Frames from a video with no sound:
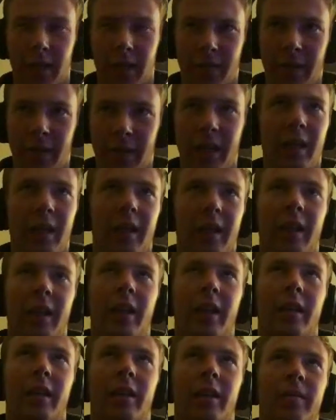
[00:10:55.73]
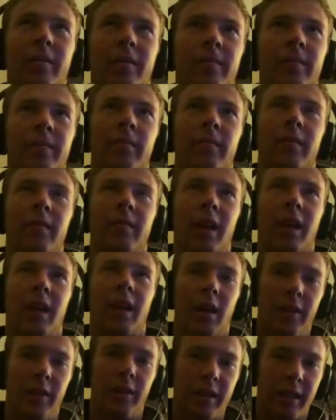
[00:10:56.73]
a meat, I
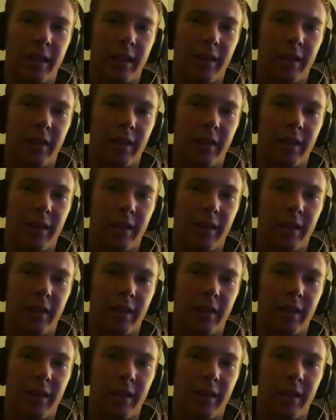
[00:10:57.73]
don't know.